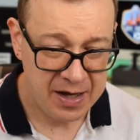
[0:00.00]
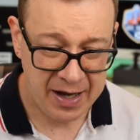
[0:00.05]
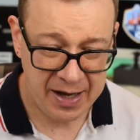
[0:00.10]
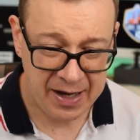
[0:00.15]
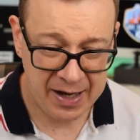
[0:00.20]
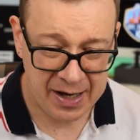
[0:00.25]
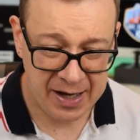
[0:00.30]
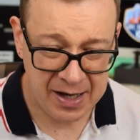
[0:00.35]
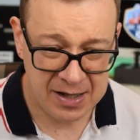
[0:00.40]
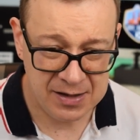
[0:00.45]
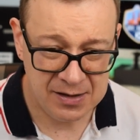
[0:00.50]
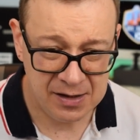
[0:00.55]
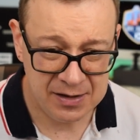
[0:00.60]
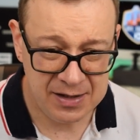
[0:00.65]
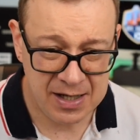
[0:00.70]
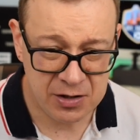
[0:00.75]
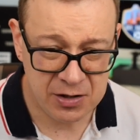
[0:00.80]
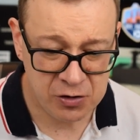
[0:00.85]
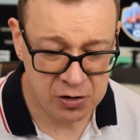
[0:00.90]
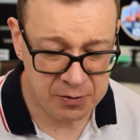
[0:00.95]
And uh,
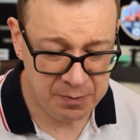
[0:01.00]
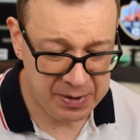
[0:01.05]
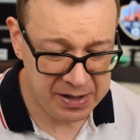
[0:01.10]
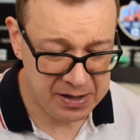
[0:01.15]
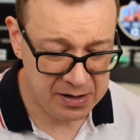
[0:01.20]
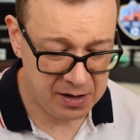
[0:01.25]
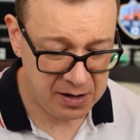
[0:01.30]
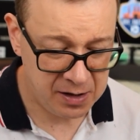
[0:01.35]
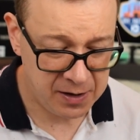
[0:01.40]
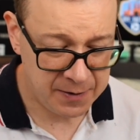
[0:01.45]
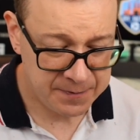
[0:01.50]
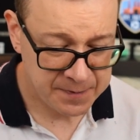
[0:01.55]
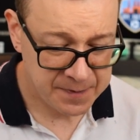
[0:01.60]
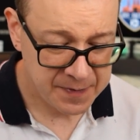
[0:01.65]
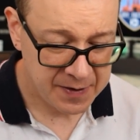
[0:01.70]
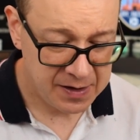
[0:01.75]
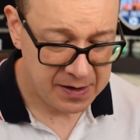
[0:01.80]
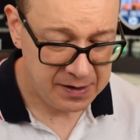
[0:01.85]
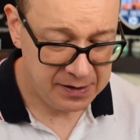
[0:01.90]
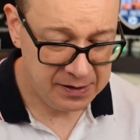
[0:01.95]
that could be a
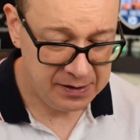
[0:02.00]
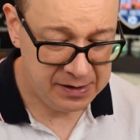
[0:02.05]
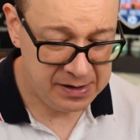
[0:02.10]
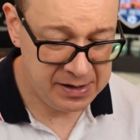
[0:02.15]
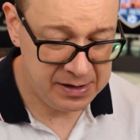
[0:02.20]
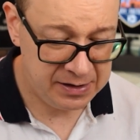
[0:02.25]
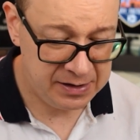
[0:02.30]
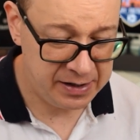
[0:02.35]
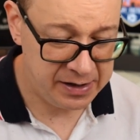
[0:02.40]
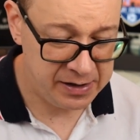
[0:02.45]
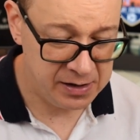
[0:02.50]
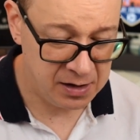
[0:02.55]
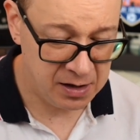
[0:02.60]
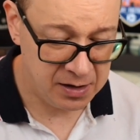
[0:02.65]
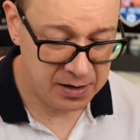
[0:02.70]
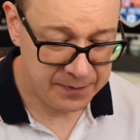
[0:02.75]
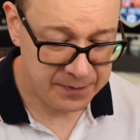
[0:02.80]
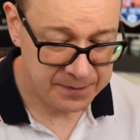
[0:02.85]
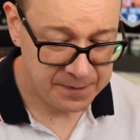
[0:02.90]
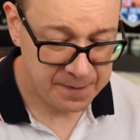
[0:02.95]
detailed